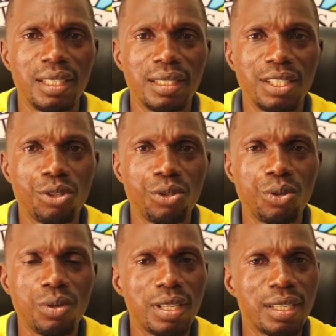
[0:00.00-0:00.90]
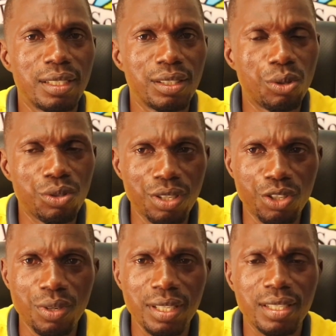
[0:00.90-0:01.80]
They should only
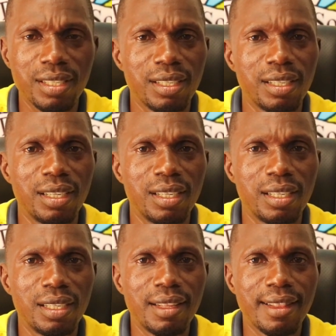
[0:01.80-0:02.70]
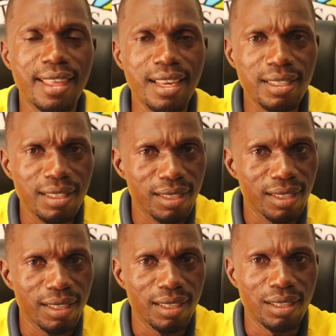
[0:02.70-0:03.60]
concentrate, and
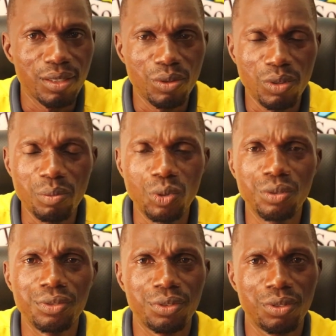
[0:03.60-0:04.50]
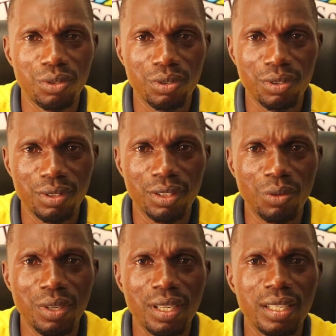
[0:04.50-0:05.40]
things will move the
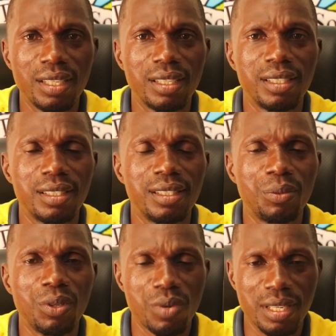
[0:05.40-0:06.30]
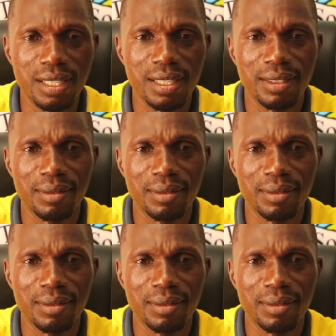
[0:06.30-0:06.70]
way that we want.